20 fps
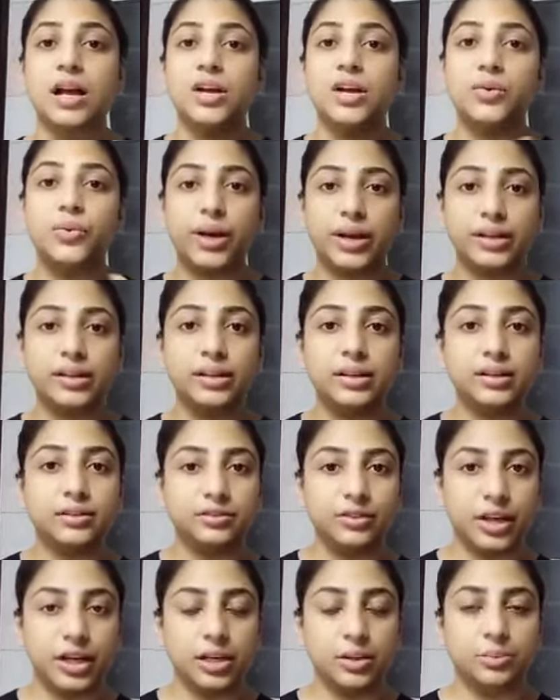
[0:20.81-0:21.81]
readily
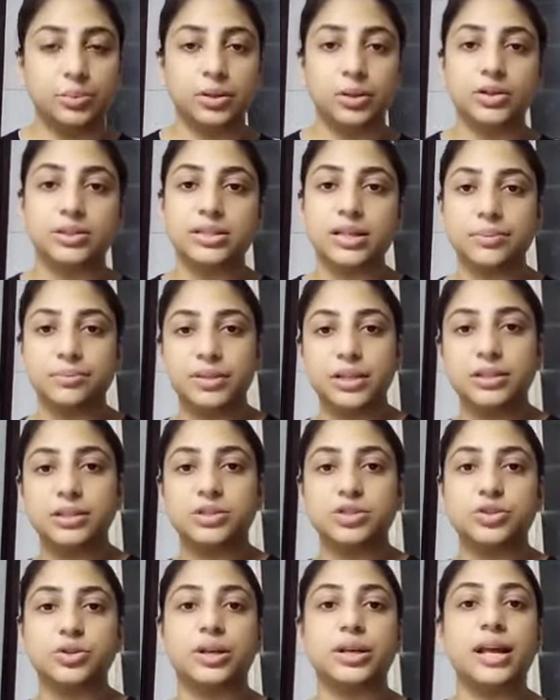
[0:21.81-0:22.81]
available or
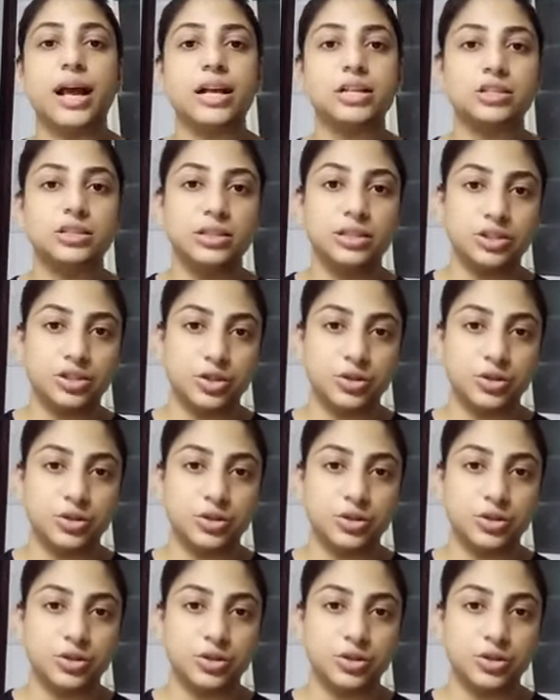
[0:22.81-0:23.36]
something that you can actually